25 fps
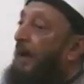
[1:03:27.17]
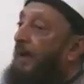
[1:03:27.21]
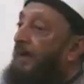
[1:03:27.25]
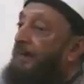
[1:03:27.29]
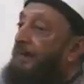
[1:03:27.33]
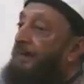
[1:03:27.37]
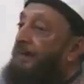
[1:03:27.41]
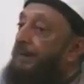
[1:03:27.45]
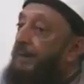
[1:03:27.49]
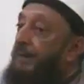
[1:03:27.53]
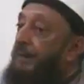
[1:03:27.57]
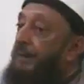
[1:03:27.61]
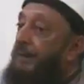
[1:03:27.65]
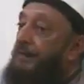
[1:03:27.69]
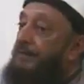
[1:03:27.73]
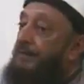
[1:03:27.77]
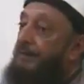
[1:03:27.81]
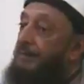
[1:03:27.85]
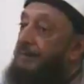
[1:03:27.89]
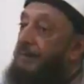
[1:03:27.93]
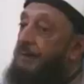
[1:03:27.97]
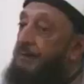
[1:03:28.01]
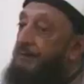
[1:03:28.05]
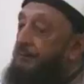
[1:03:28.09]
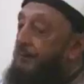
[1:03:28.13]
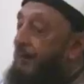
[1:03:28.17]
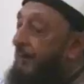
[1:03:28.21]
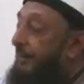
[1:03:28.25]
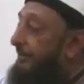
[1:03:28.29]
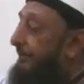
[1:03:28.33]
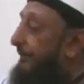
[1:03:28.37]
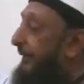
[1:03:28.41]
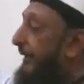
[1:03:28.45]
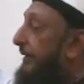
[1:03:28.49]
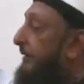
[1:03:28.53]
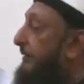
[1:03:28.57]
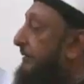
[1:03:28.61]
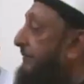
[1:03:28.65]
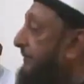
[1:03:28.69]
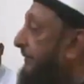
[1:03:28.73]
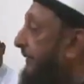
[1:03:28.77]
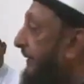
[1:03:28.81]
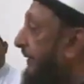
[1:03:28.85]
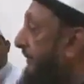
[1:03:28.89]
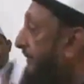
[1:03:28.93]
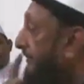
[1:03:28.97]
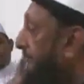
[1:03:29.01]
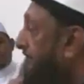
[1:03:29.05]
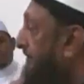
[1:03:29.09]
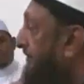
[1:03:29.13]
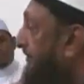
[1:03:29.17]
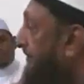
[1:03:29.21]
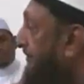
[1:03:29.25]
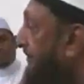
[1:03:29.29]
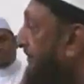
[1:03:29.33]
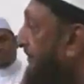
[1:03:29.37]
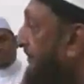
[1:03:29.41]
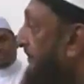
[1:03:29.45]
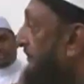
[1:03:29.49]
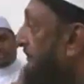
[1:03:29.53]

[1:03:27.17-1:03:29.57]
are engaged in a transaction